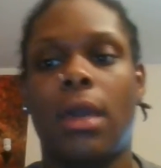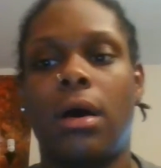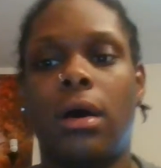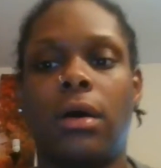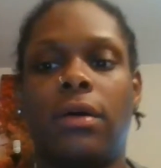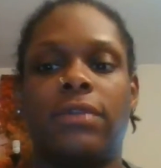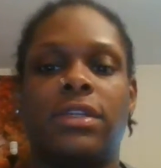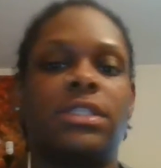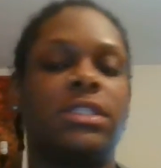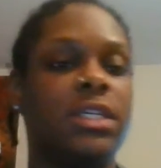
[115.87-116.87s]
of
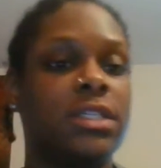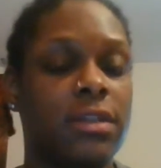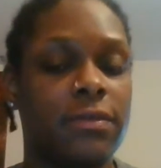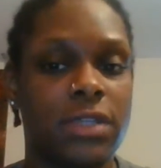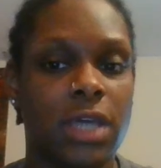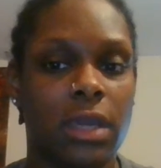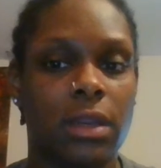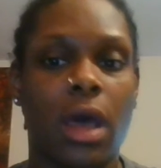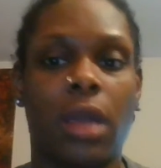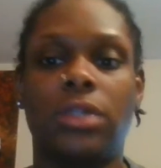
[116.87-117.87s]
assistive
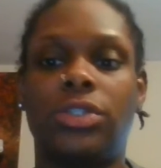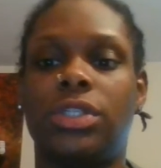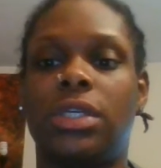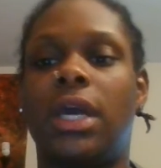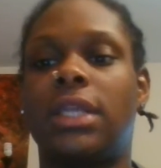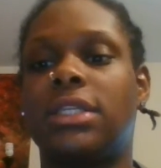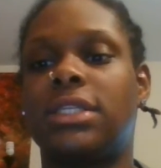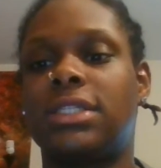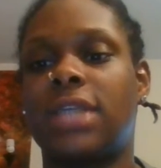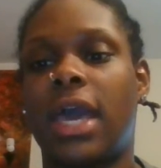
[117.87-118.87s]
technology at the
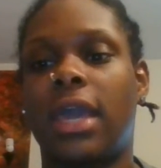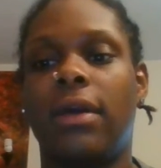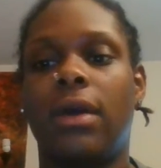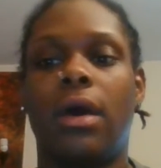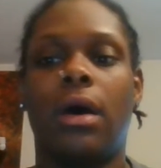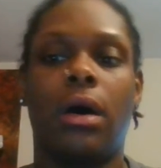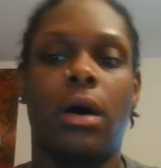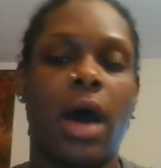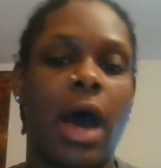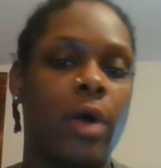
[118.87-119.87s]
site?
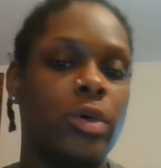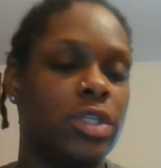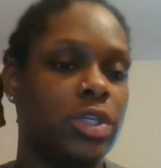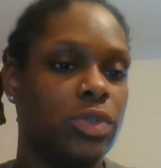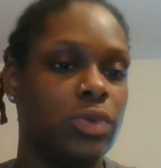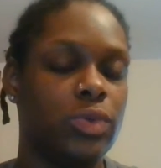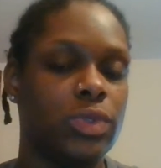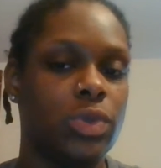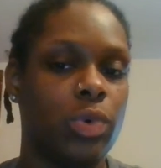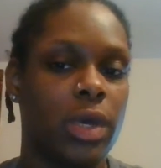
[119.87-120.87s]
How is it
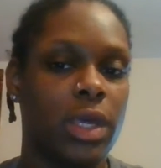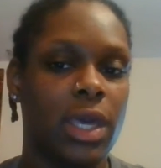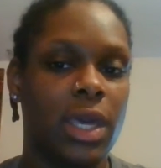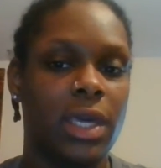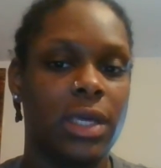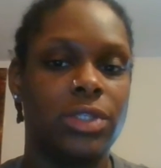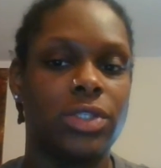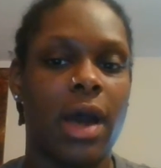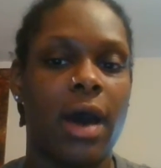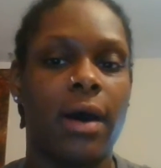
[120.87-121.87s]
used to
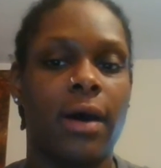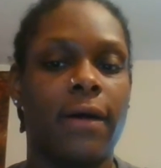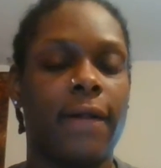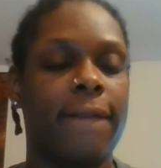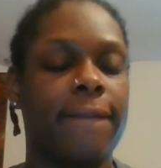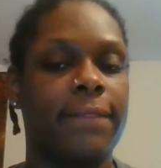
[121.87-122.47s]
engage the